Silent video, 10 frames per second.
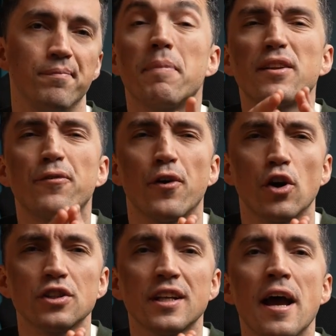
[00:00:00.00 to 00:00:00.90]
But
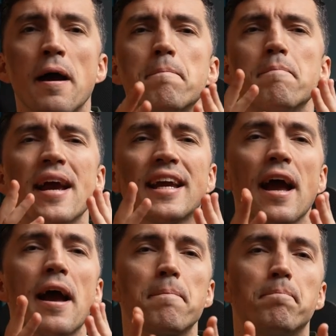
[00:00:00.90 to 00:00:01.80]
first, make
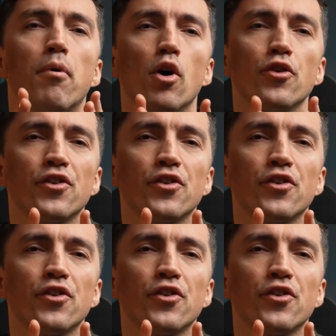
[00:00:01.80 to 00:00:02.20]
a bold